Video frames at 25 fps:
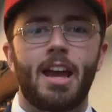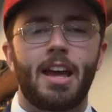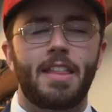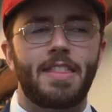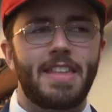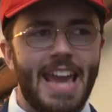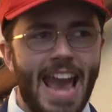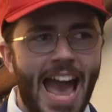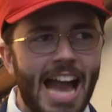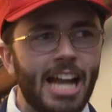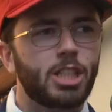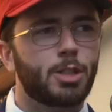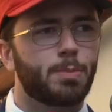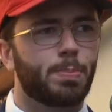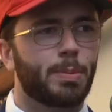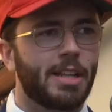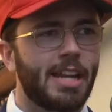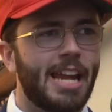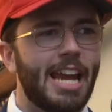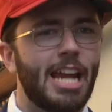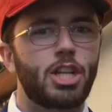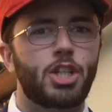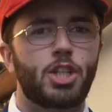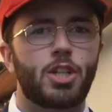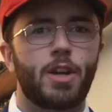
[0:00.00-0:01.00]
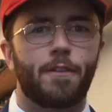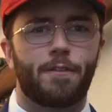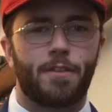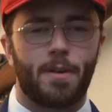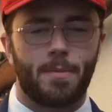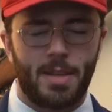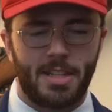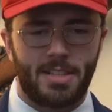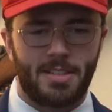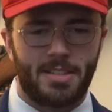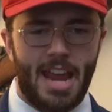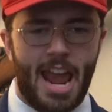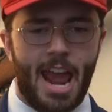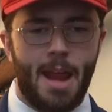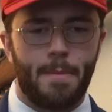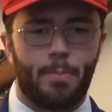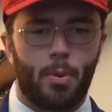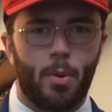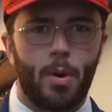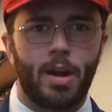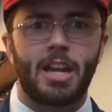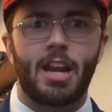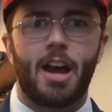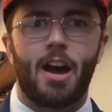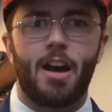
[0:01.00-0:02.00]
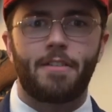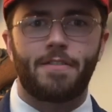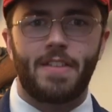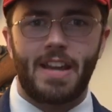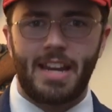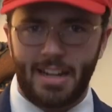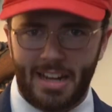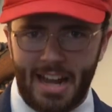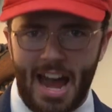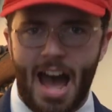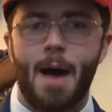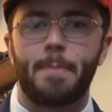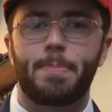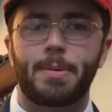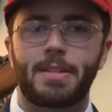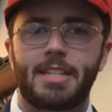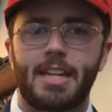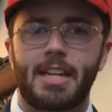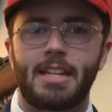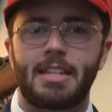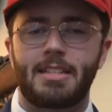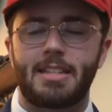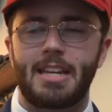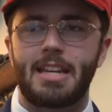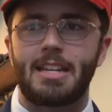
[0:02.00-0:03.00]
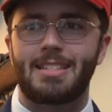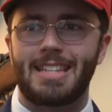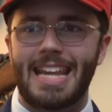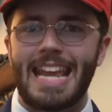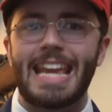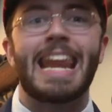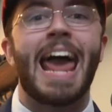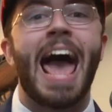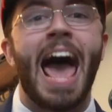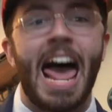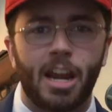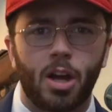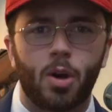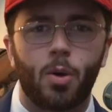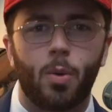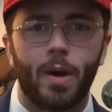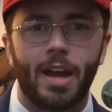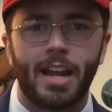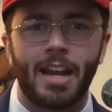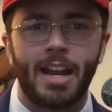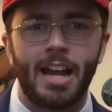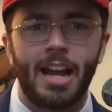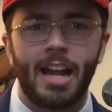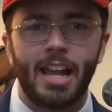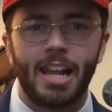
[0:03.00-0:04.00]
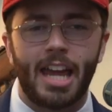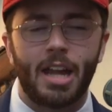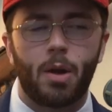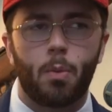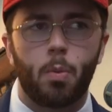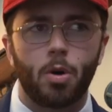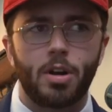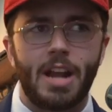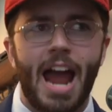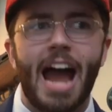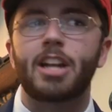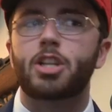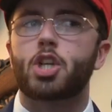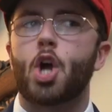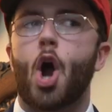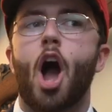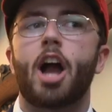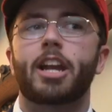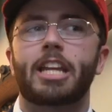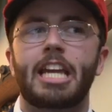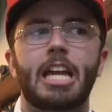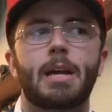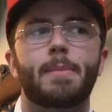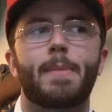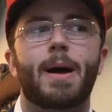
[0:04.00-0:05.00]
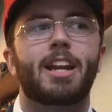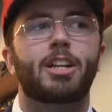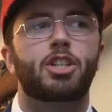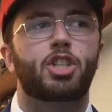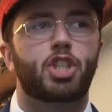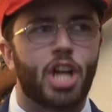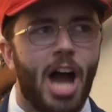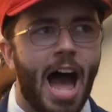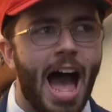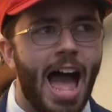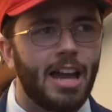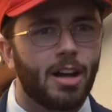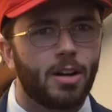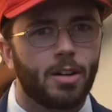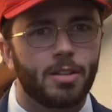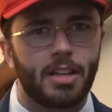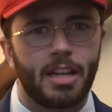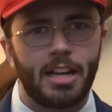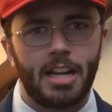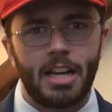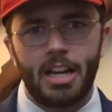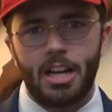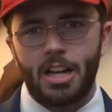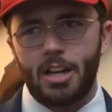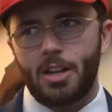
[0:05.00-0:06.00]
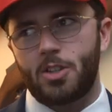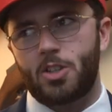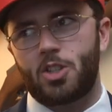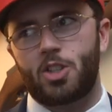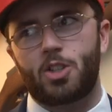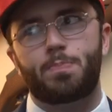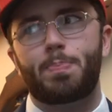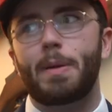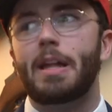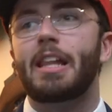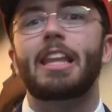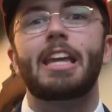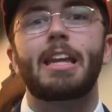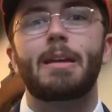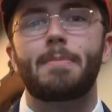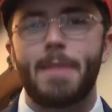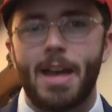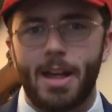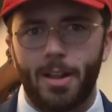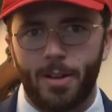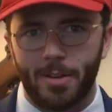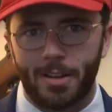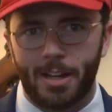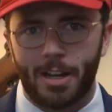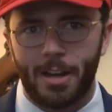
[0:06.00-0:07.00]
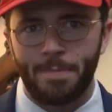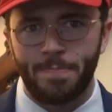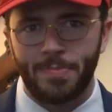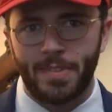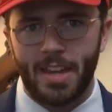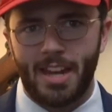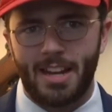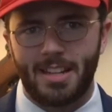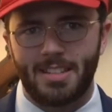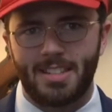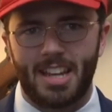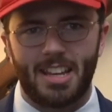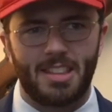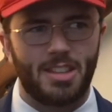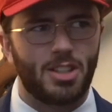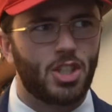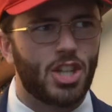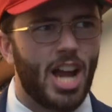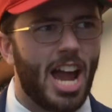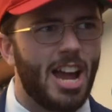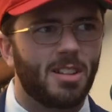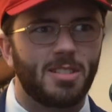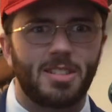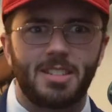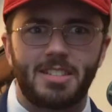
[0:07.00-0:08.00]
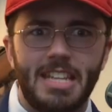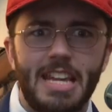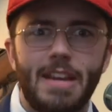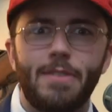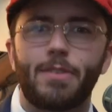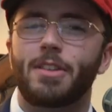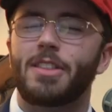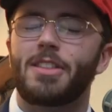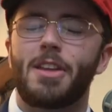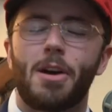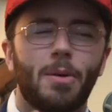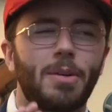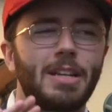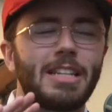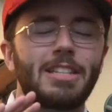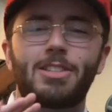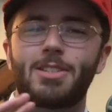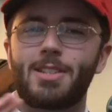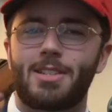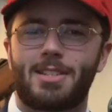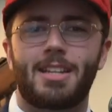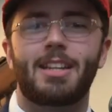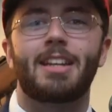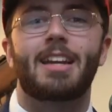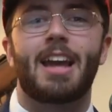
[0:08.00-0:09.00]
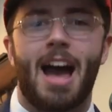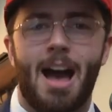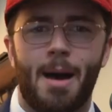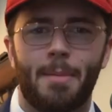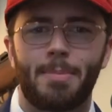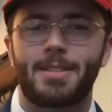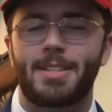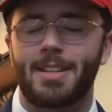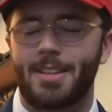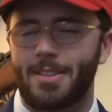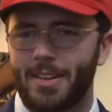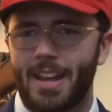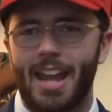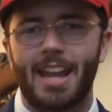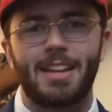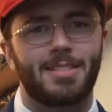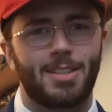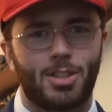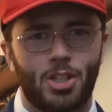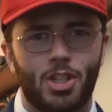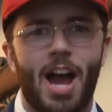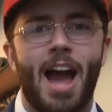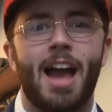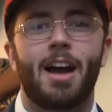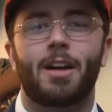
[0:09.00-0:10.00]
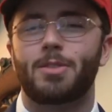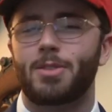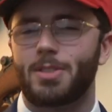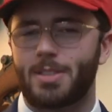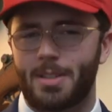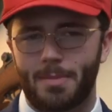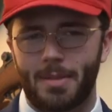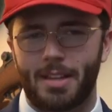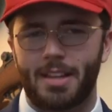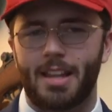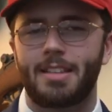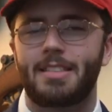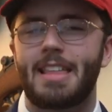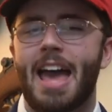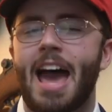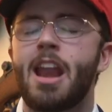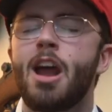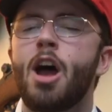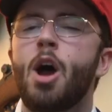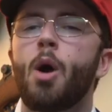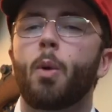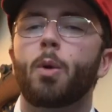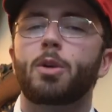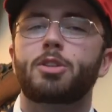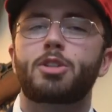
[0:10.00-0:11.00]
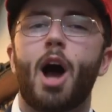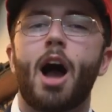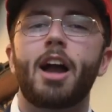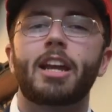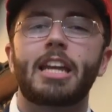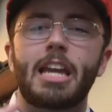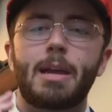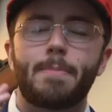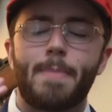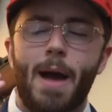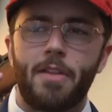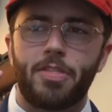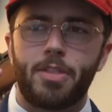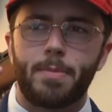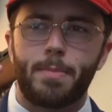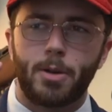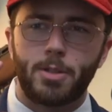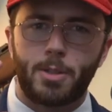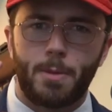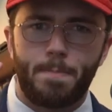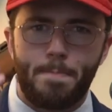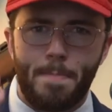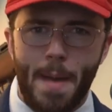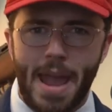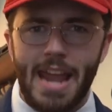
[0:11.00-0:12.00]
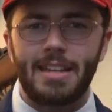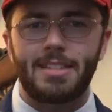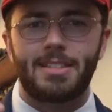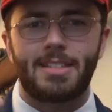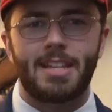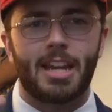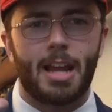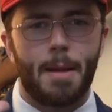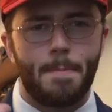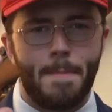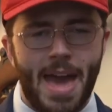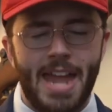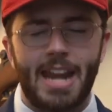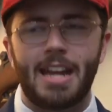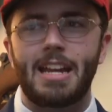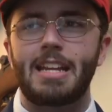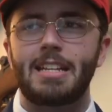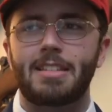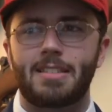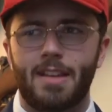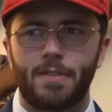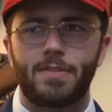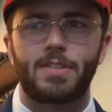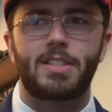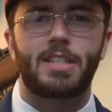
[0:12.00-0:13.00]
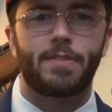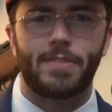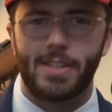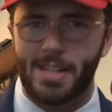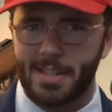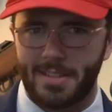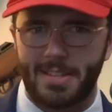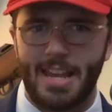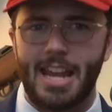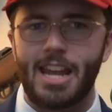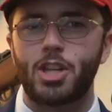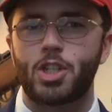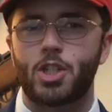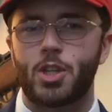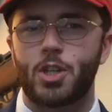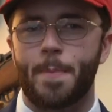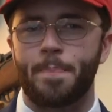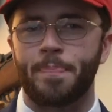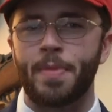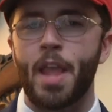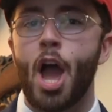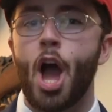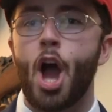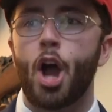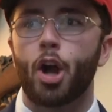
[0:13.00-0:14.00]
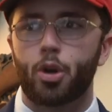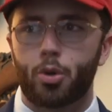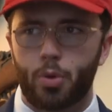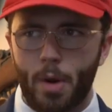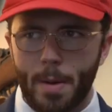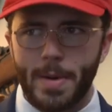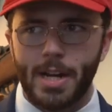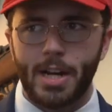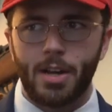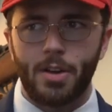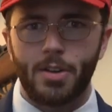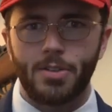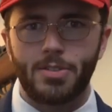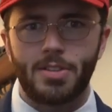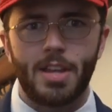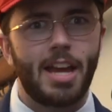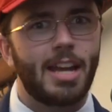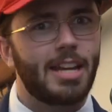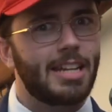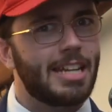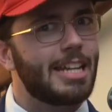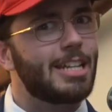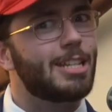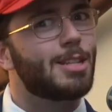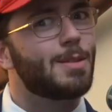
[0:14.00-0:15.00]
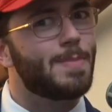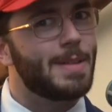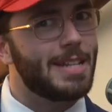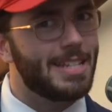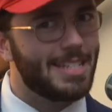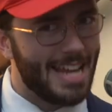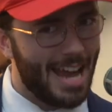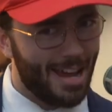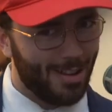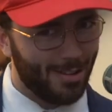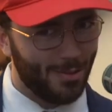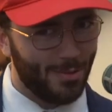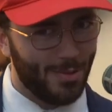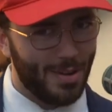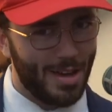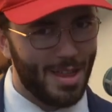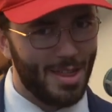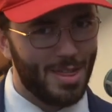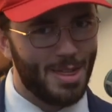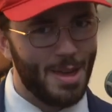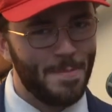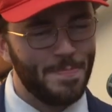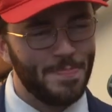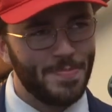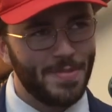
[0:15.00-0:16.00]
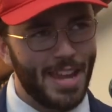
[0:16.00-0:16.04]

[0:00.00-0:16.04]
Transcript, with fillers: The explanation from the standpoint of incompetence is inadequate. Like, we're not talking about a child spilling milk and it's like the child is evil. No, he's just incompetent, okay? It's a child or something like that. We're talking about the most basic amenities of civilization. Criminals need to be dealt with.